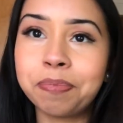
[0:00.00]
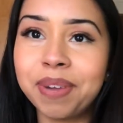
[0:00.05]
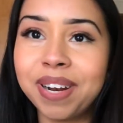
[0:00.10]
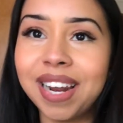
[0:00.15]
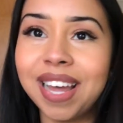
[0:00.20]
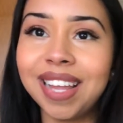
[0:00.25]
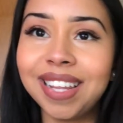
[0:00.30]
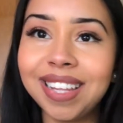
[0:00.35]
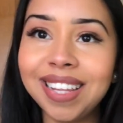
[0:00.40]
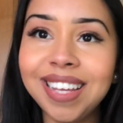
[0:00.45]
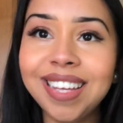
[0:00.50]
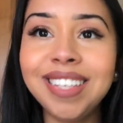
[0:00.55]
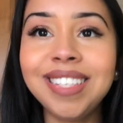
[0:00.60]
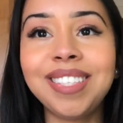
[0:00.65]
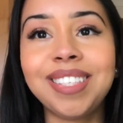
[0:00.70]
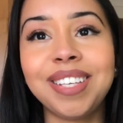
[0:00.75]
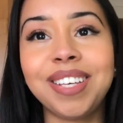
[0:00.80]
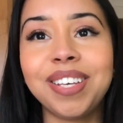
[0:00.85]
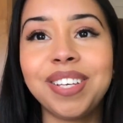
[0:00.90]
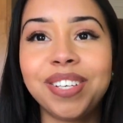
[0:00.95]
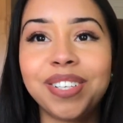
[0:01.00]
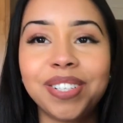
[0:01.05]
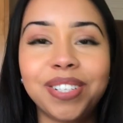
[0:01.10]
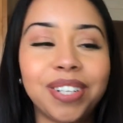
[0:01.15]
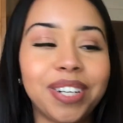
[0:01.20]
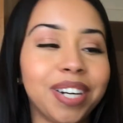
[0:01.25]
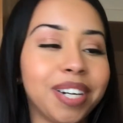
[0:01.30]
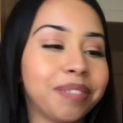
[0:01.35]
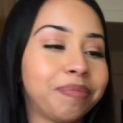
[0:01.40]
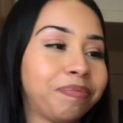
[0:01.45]
but not least,
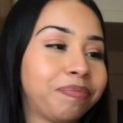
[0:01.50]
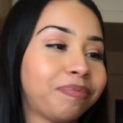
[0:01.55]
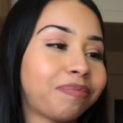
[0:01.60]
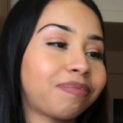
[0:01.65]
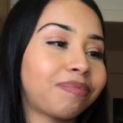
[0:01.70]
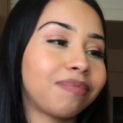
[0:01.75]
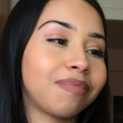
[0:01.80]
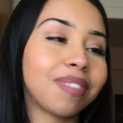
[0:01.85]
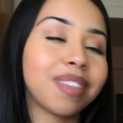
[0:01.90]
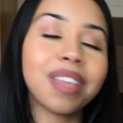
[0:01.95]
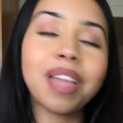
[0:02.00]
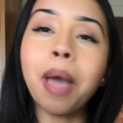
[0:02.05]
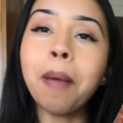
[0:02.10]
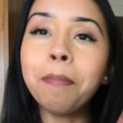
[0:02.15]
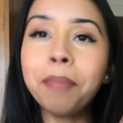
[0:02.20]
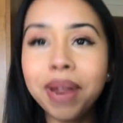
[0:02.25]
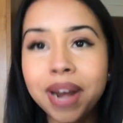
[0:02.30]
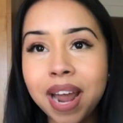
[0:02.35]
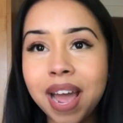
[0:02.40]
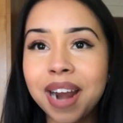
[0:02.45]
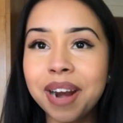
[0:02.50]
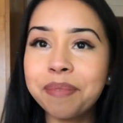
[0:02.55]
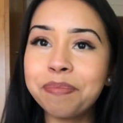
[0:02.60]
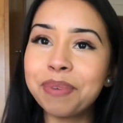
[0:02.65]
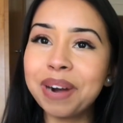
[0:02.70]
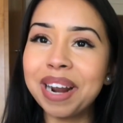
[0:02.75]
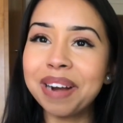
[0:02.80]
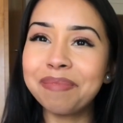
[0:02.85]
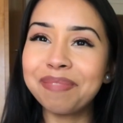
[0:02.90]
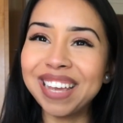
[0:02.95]
your banana bread